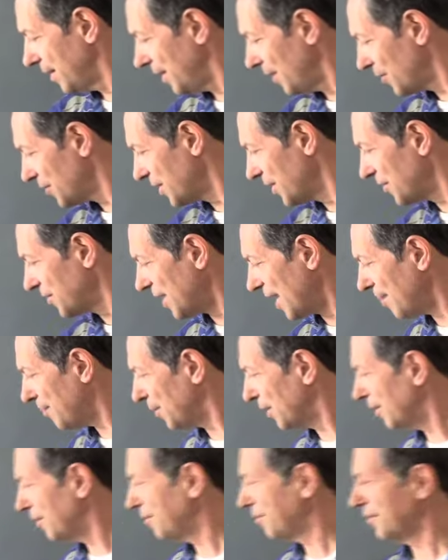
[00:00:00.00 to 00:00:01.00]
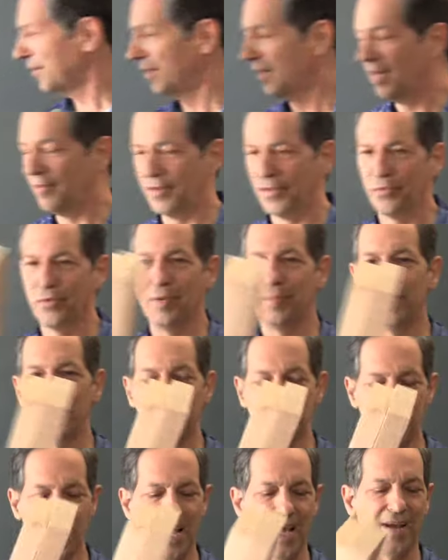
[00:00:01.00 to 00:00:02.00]
here's an example of a
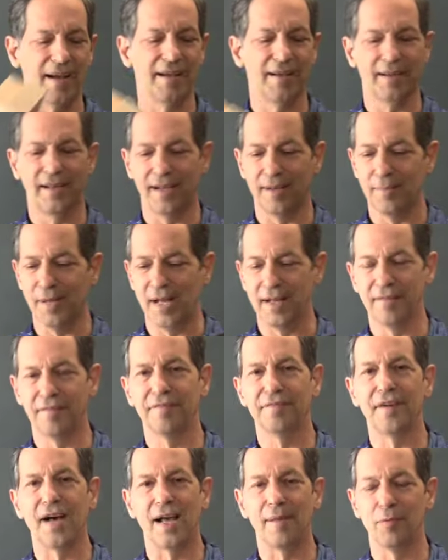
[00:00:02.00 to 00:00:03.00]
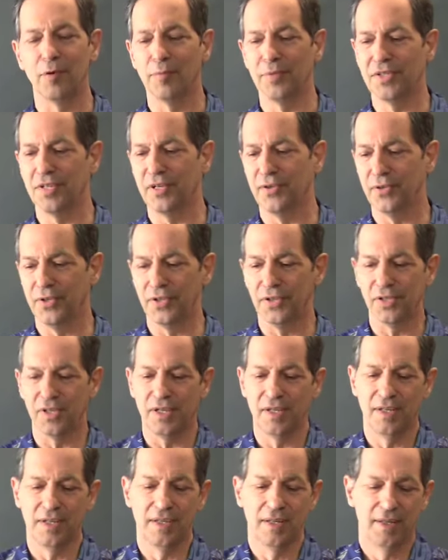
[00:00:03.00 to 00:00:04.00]
three-piece neck. I got my fiber
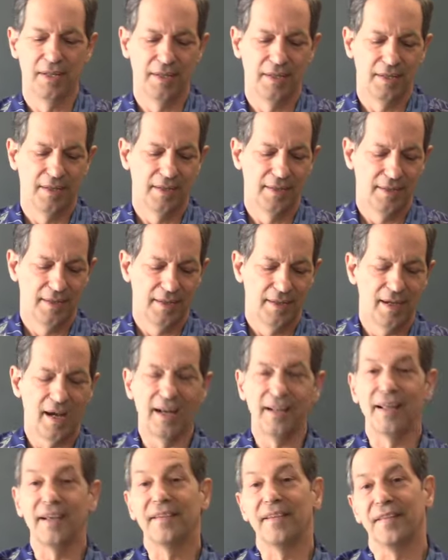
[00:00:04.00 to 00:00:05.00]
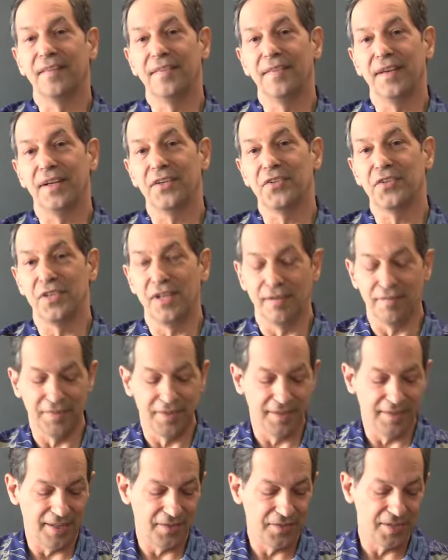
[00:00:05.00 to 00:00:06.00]
material. I like the thick stuff
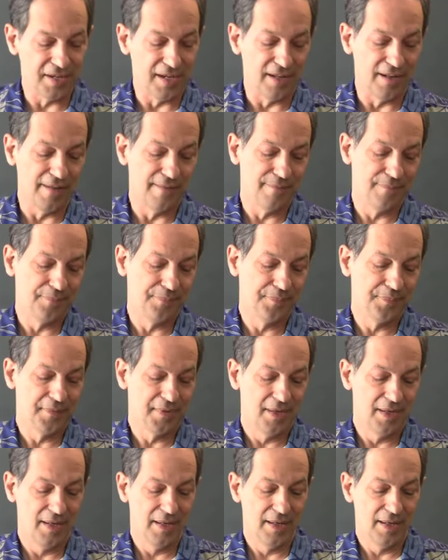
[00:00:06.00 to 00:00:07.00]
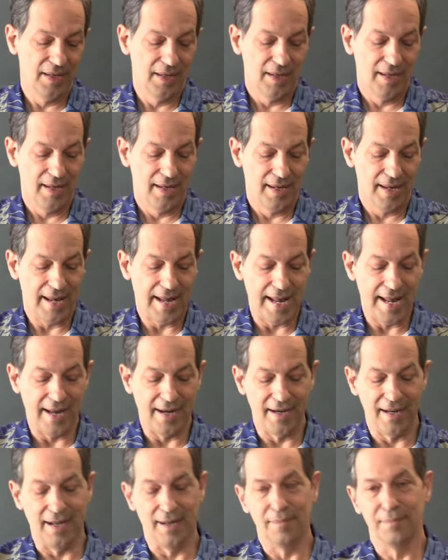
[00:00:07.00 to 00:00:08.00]
that they sell.
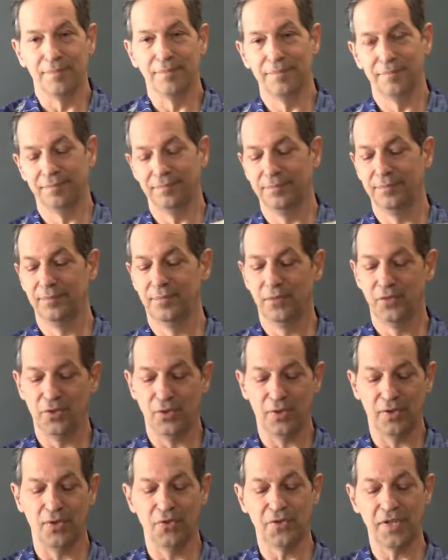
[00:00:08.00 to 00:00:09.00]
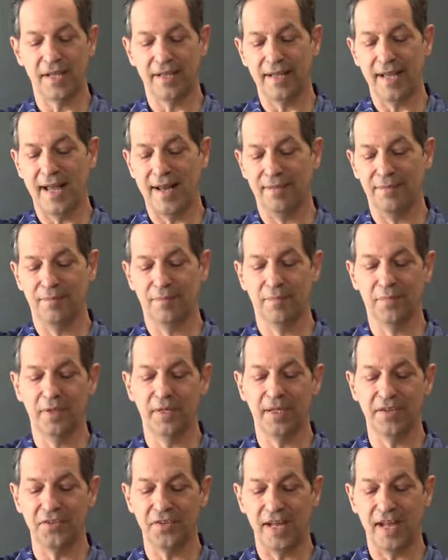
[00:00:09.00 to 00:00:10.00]
And so it goes like that
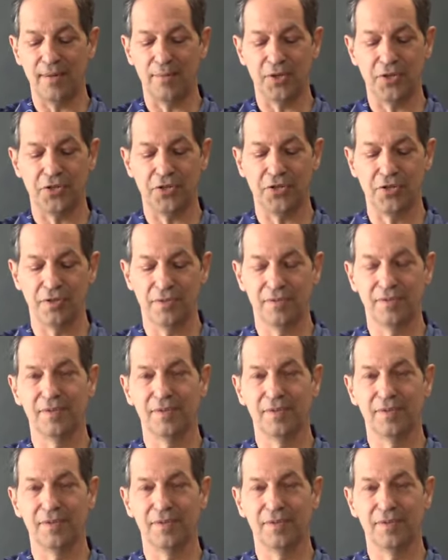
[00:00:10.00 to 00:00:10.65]
in a sandwich,